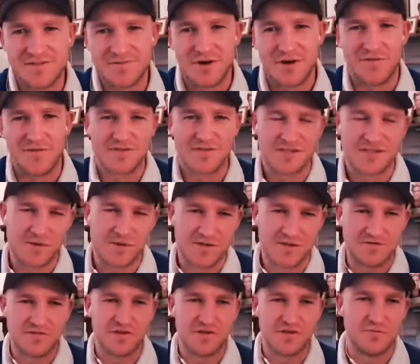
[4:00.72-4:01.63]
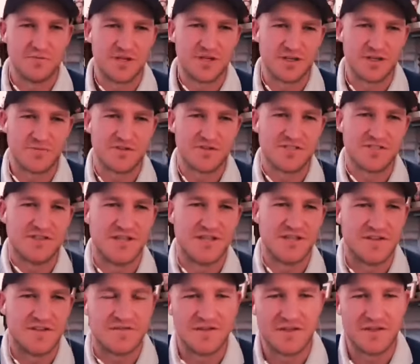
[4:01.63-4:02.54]
obviously went and filmed it and was in there
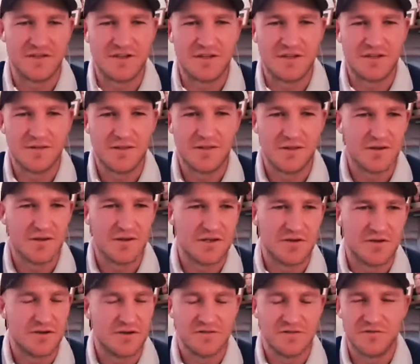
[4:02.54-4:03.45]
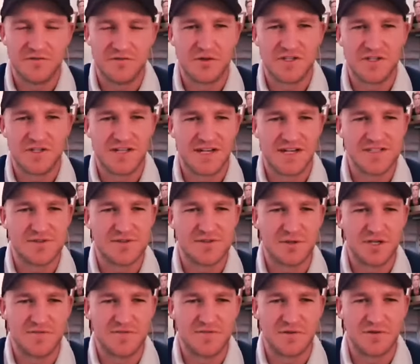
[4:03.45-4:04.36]
for the 39 or 40 days or
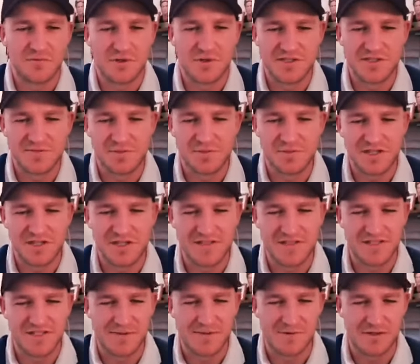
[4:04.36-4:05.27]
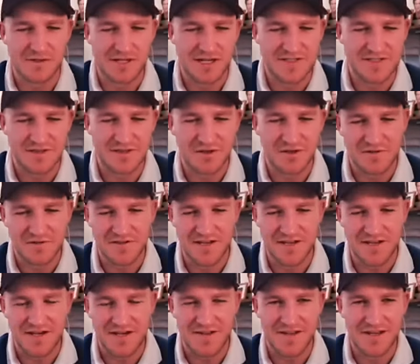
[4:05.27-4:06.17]
whatever it was, plus a couple of days of
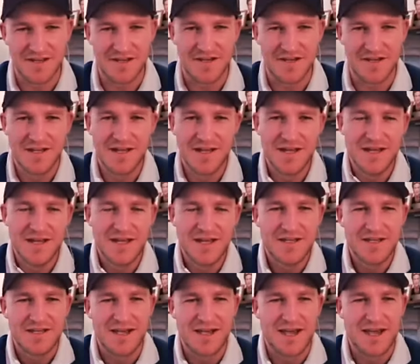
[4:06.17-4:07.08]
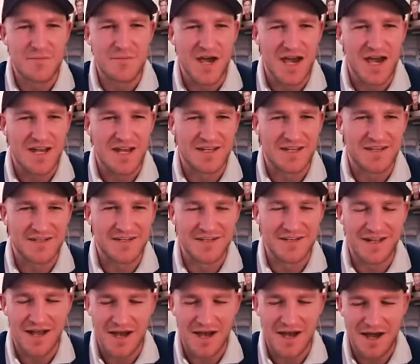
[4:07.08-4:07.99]
lockdown, and then came back
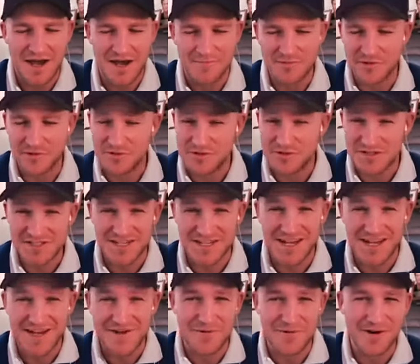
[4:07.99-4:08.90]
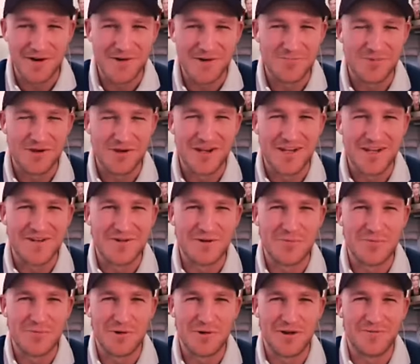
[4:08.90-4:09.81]
and couldn't say where I'd been
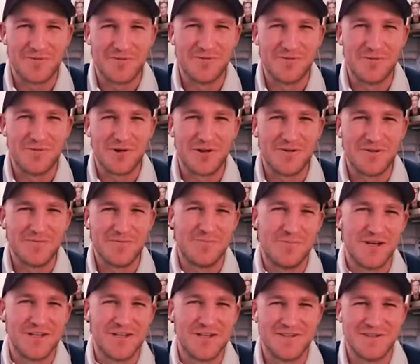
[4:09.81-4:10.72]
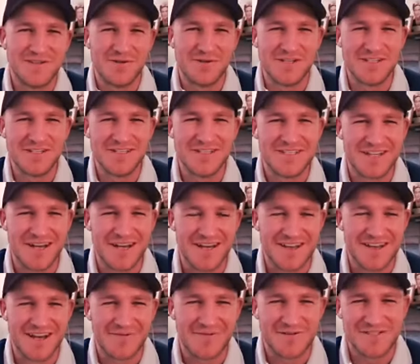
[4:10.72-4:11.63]
or what I'd been doing. So
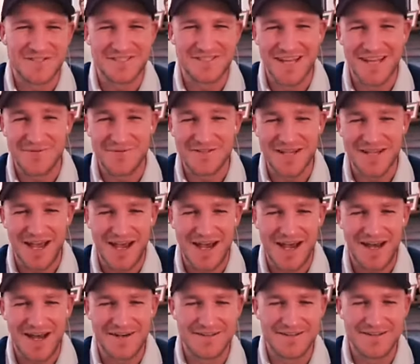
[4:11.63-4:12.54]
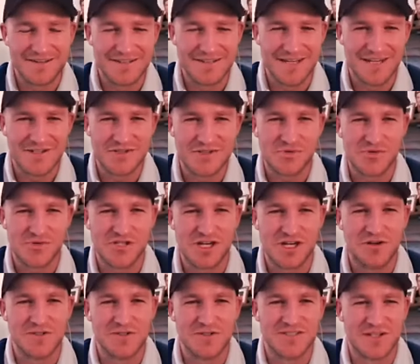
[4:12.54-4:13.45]
that was hard. And then the actual
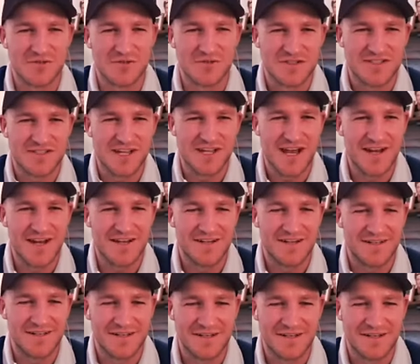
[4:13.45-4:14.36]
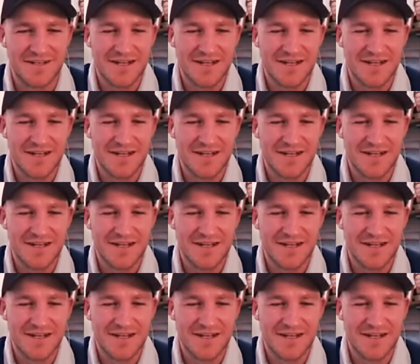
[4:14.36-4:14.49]
show itself started, and